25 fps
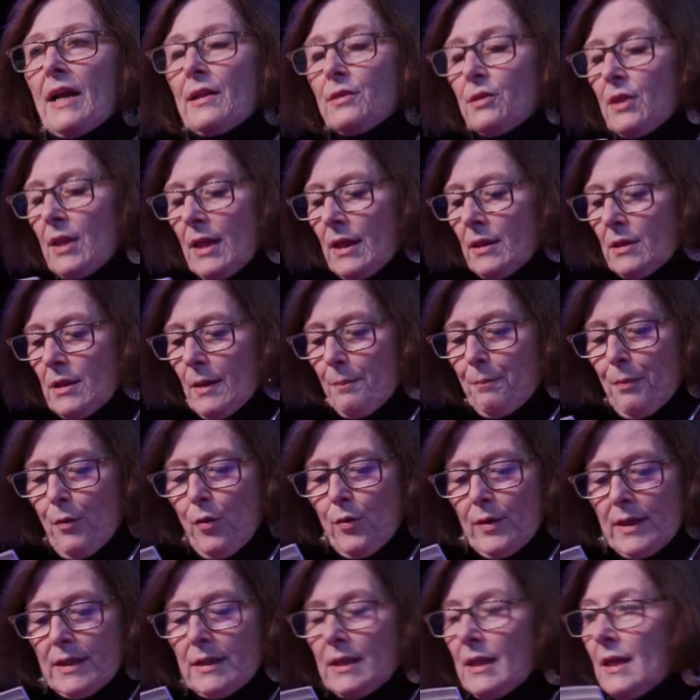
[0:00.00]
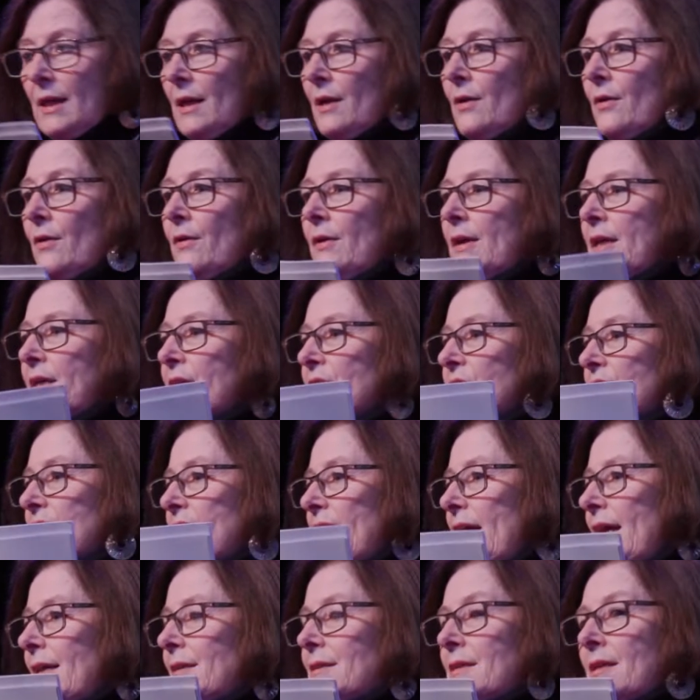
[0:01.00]
I think the point here is
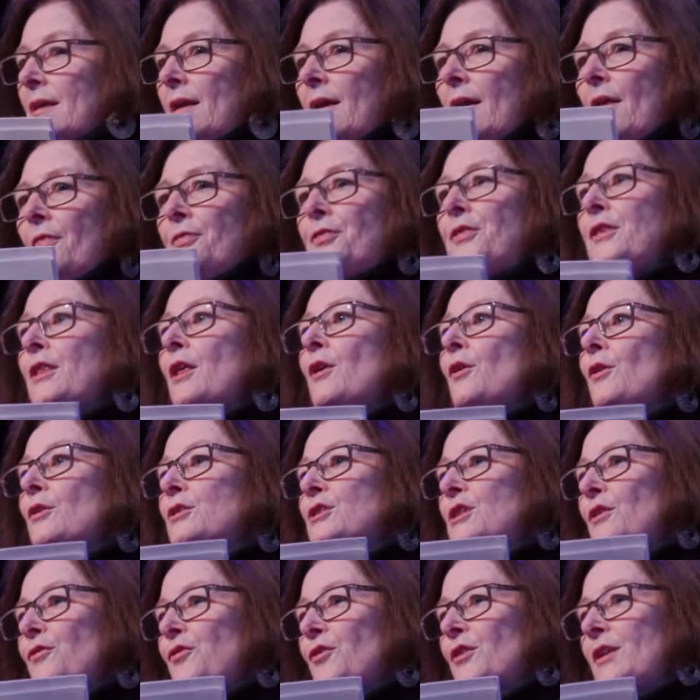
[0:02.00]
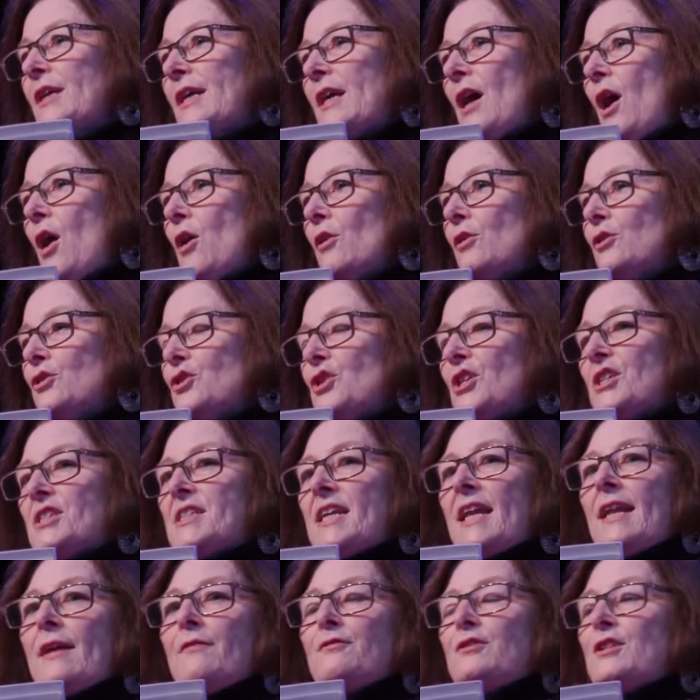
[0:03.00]
that there are different ecologies
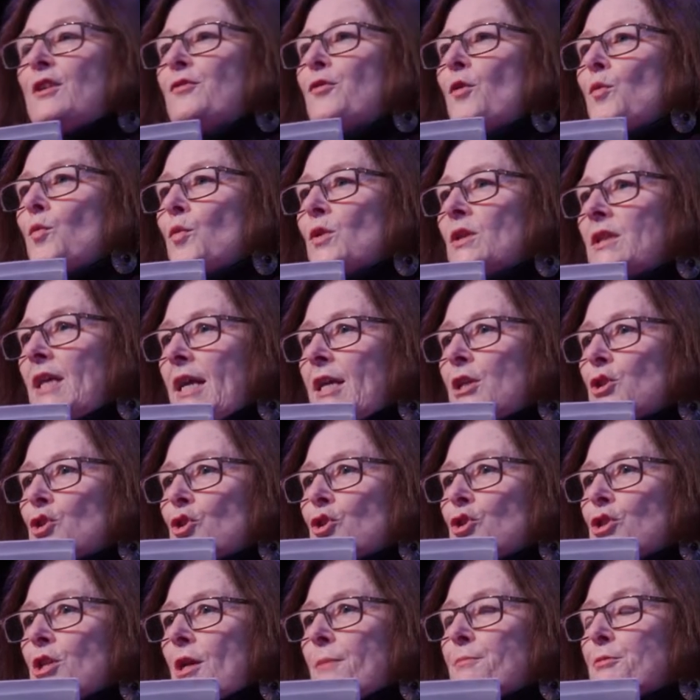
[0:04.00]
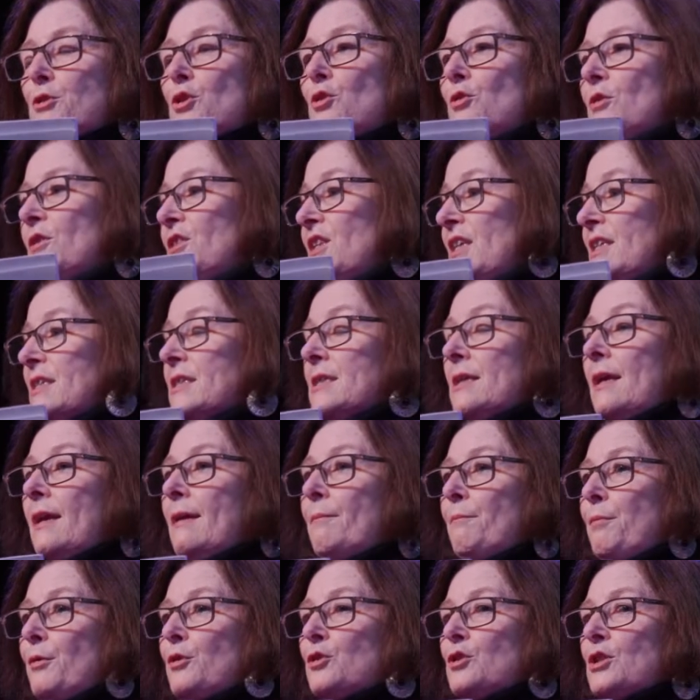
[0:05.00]
that have different relationships to this.
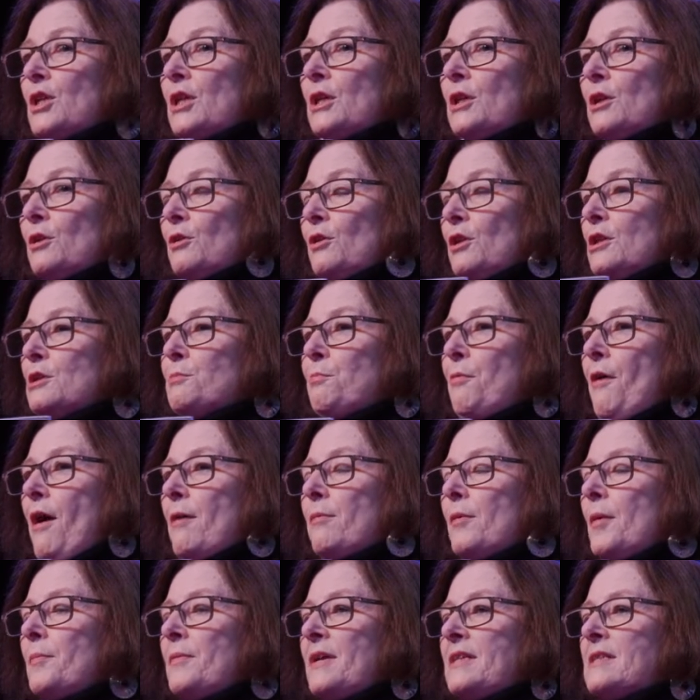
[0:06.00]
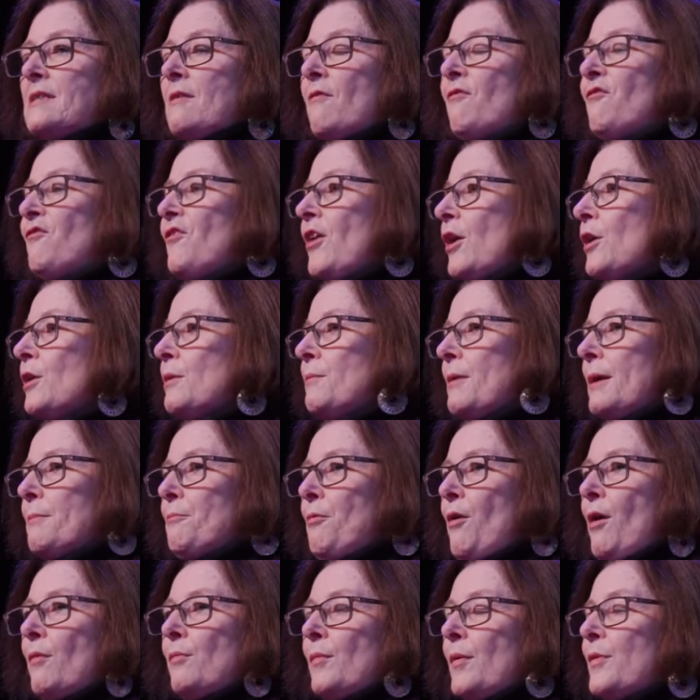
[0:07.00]
In particular, this problem is a very big
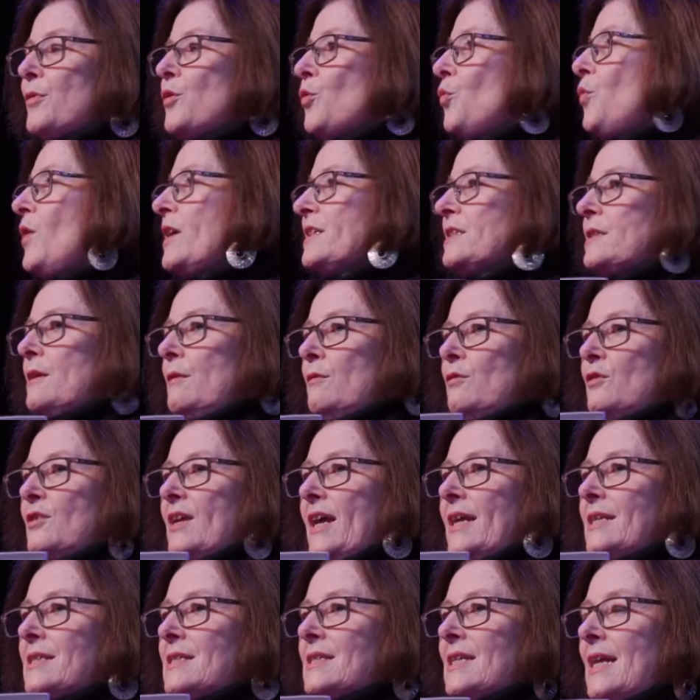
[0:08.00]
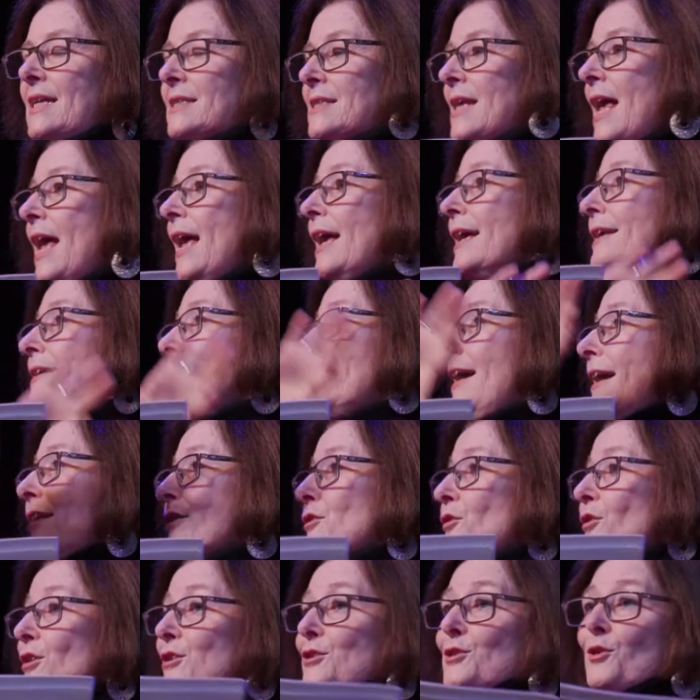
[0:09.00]
problem in the west of the United States, not
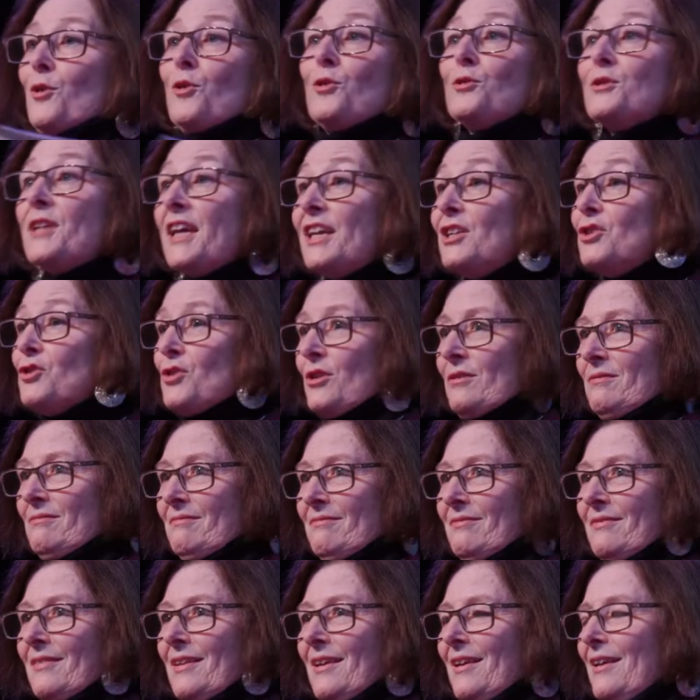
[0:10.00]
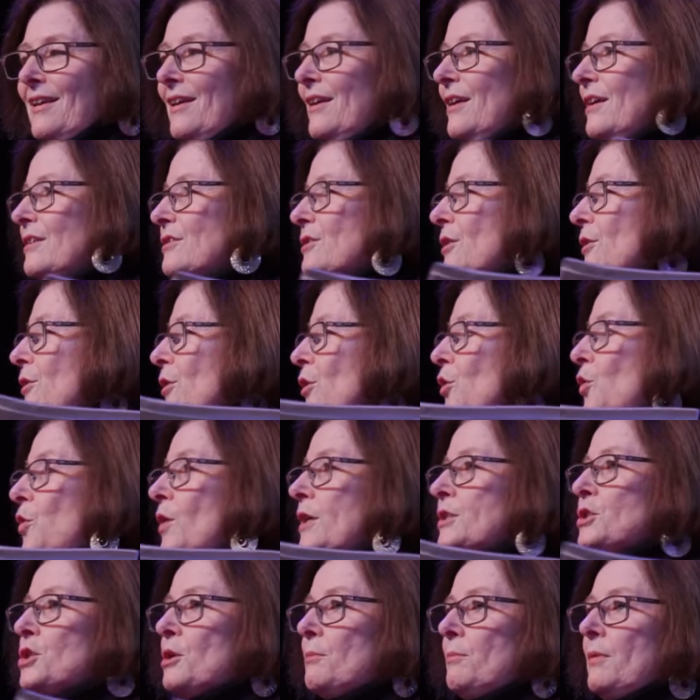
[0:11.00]
across the whole nation. So the
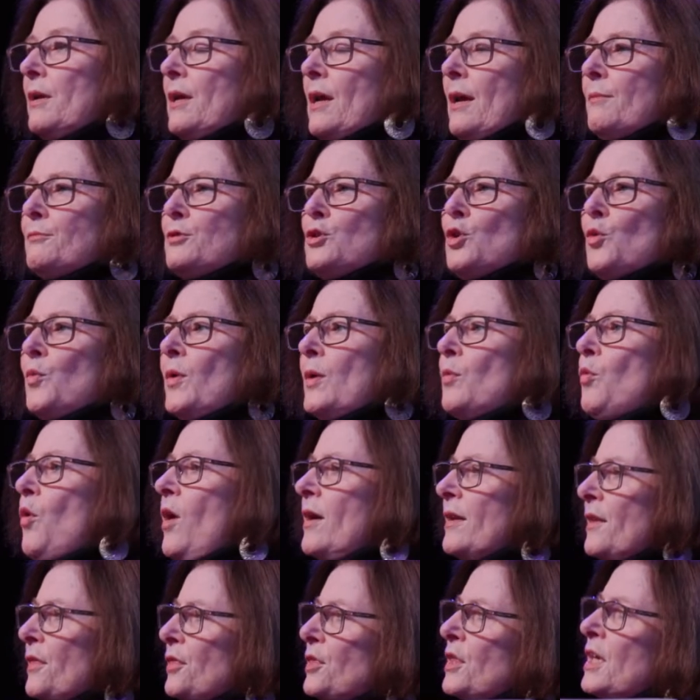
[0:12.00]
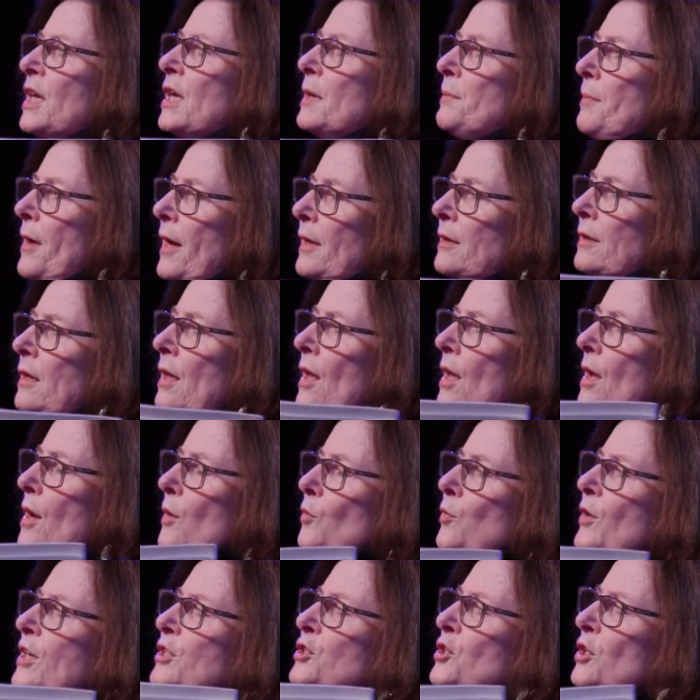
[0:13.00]
question becomes, do we want to think about
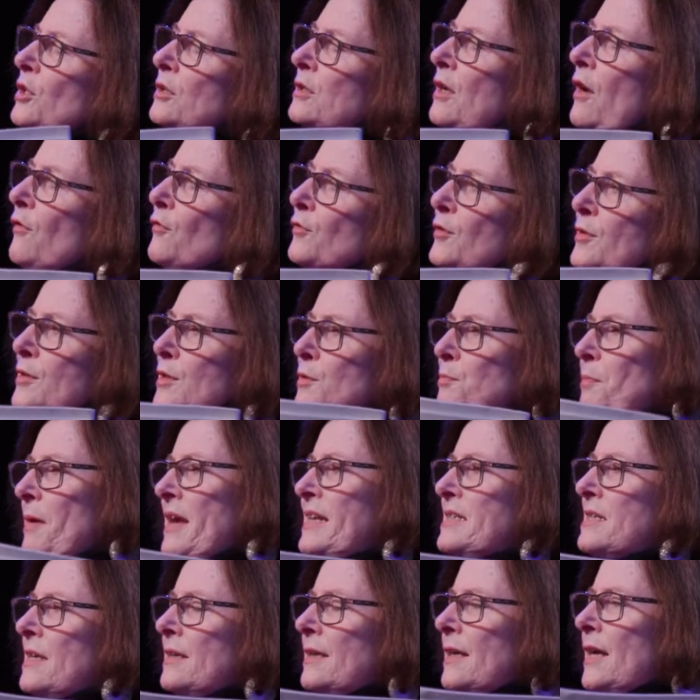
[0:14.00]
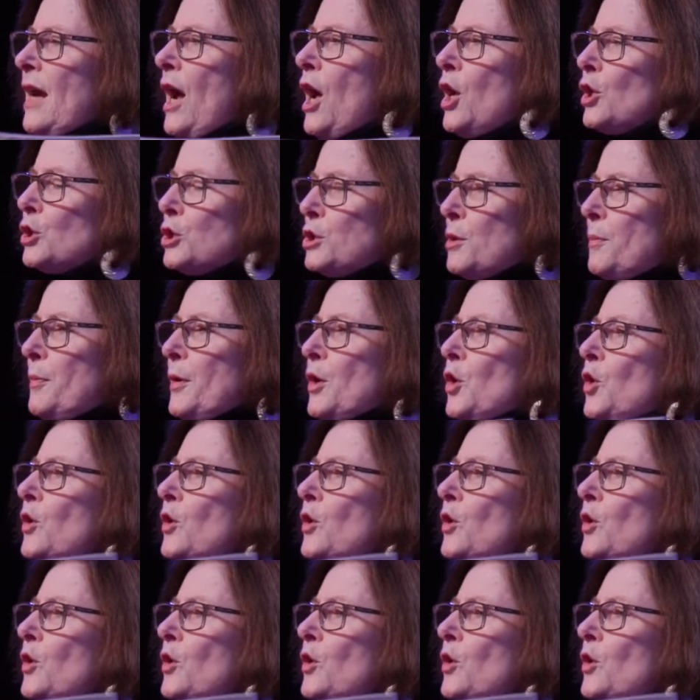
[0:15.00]
regional governance based on ecology, but